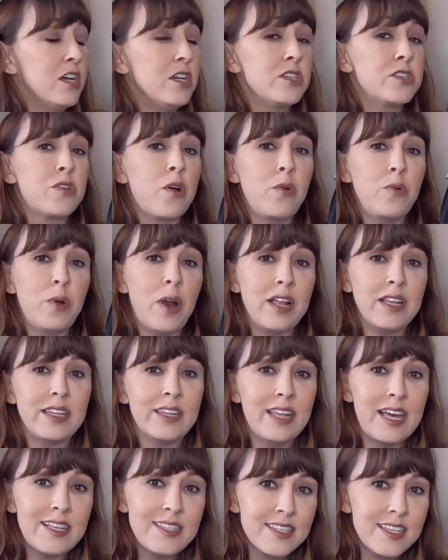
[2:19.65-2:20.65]
So
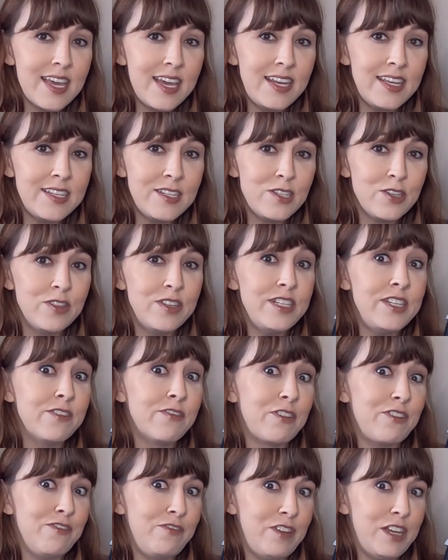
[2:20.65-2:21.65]
let's get into the
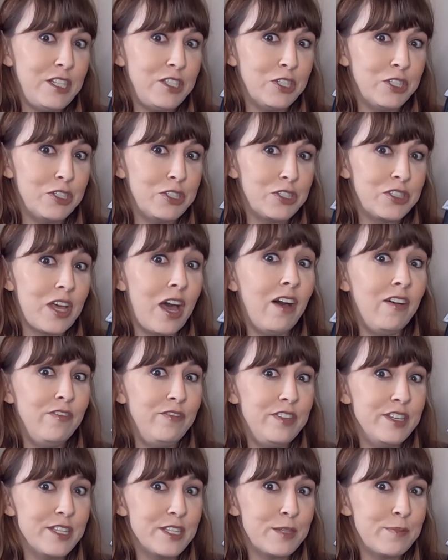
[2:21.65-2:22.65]
different features
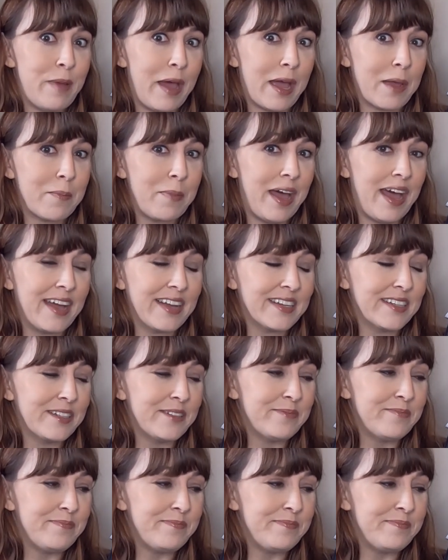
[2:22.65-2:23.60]
of this backpack.